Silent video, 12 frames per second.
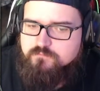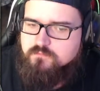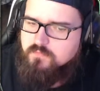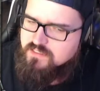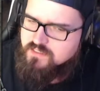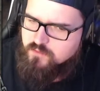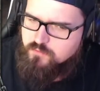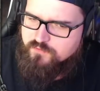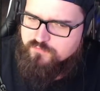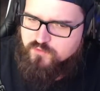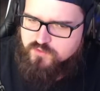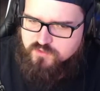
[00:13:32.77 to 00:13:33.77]
Let's go with
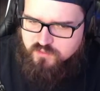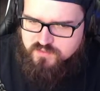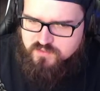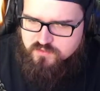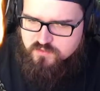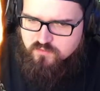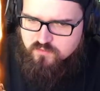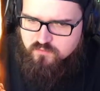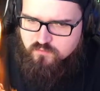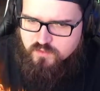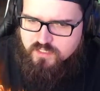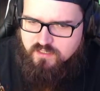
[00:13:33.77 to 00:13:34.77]
the first answer.
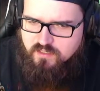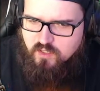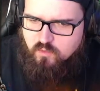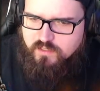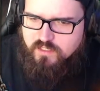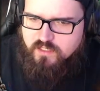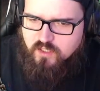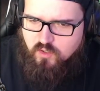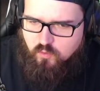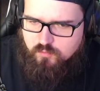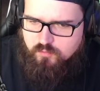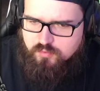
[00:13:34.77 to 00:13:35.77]
One can only
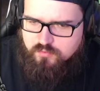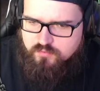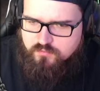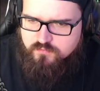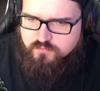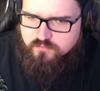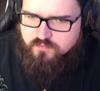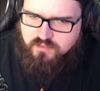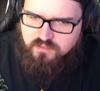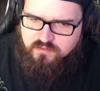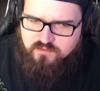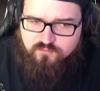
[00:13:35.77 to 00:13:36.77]
hope that
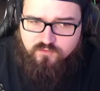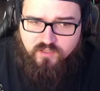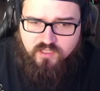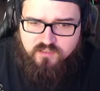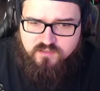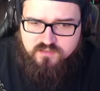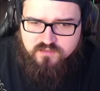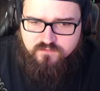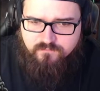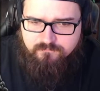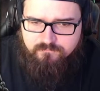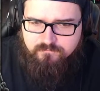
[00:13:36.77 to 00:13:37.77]
he didn't forget us.
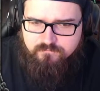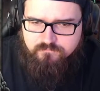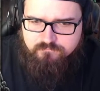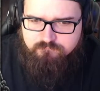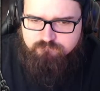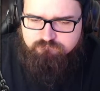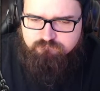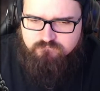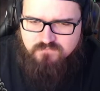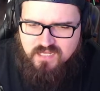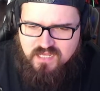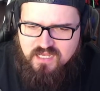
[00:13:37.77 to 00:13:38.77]

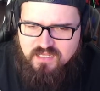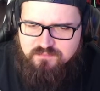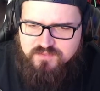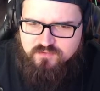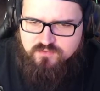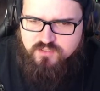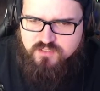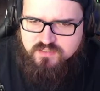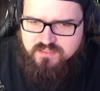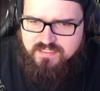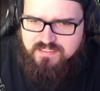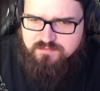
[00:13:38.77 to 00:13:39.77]
I'm sure
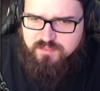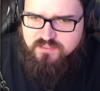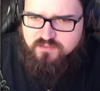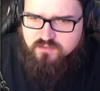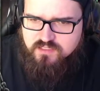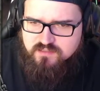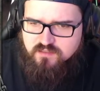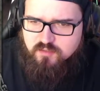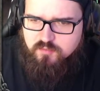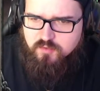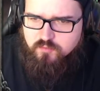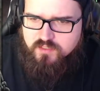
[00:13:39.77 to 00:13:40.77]
just sleaze bastard as
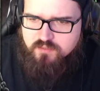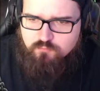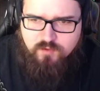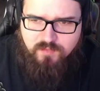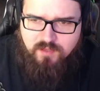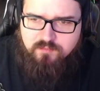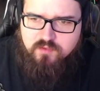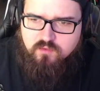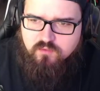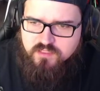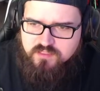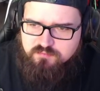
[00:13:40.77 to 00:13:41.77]
Narbo would remember
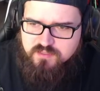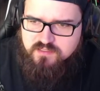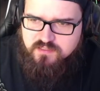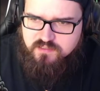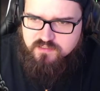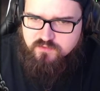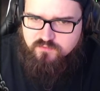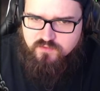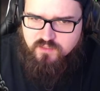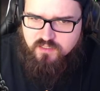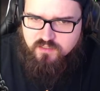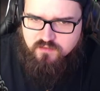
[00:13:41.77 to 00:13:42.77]
all this business you've
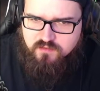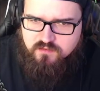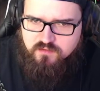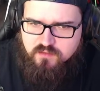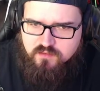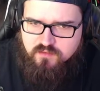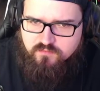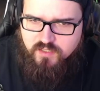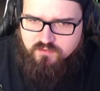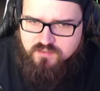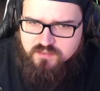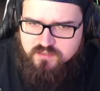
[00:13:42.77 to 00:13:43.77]
done,
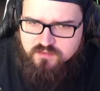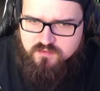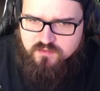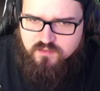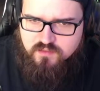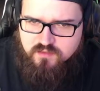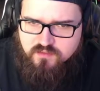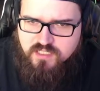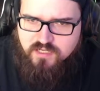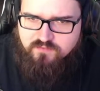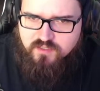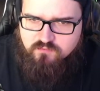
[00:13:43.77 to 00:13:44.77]
Vagrus.
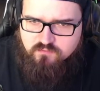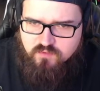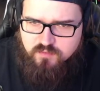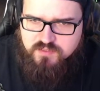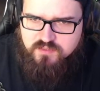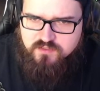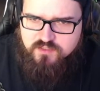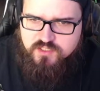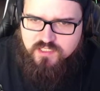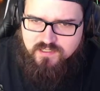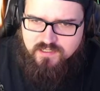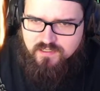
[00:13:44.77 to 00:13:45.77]
Javik rubs his
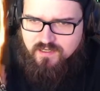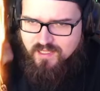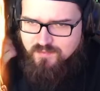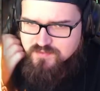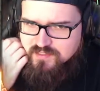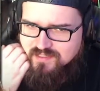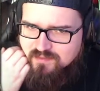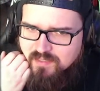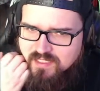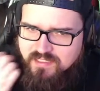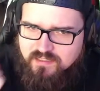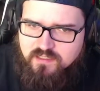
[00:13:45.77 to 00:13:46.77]
chin
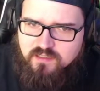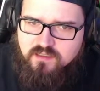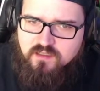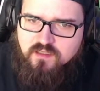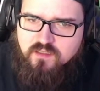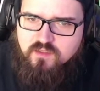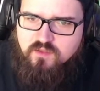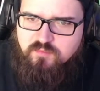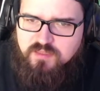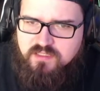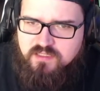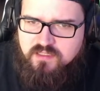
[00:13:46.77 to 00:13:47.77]
absent-mindedly.
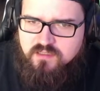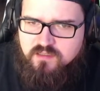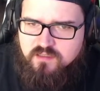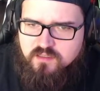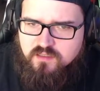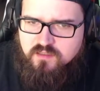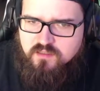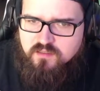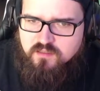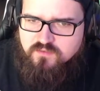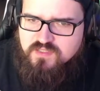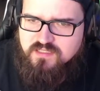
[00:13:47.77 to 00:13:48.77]

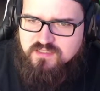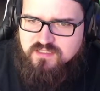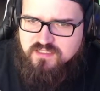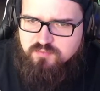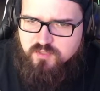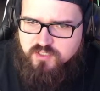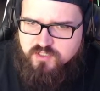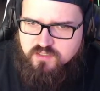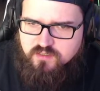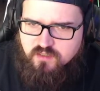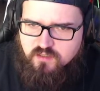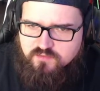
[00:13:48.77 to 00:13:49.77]
You've seen this
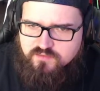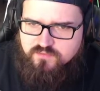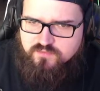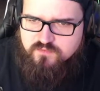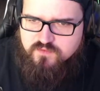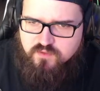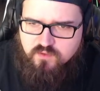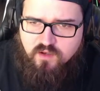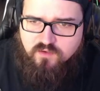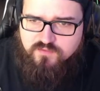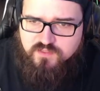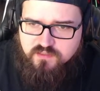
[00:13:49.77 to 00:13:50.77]
expression too
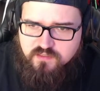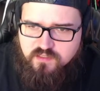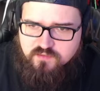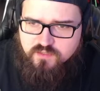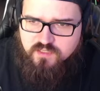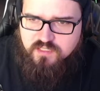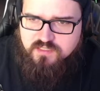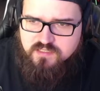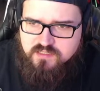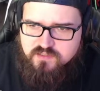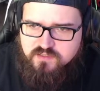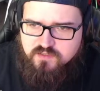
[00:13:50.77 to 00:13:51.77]
often and realize
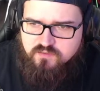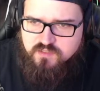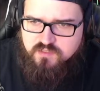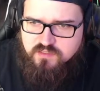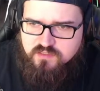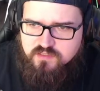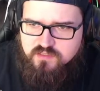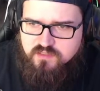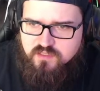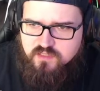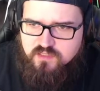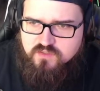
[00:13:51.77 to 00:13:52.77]
he's using this
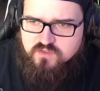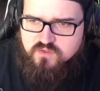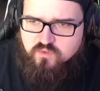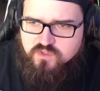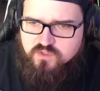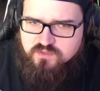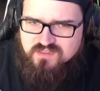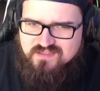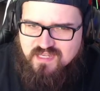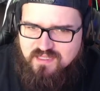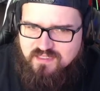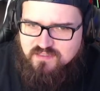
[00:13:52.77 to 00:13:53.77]
sorcerer's
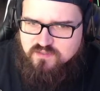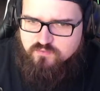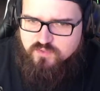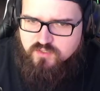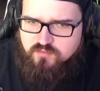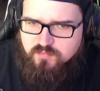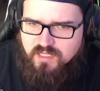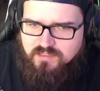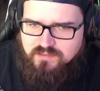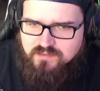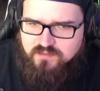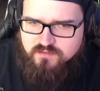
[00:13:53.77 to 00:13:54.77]
talent to read your
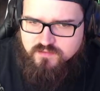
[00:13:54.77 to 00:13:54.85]
mind.